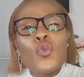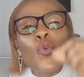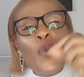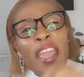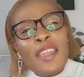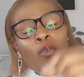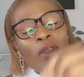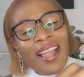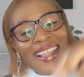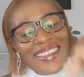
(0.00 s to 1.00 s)

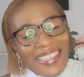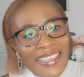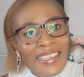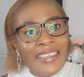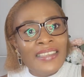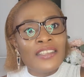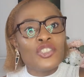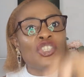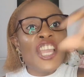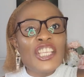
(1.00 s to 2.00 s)
regularly
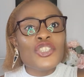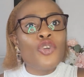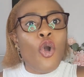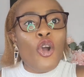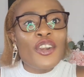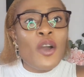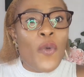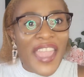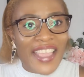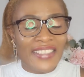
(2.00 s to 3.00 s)
change your
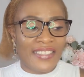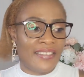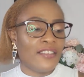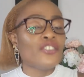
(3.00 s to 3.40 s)
underwears.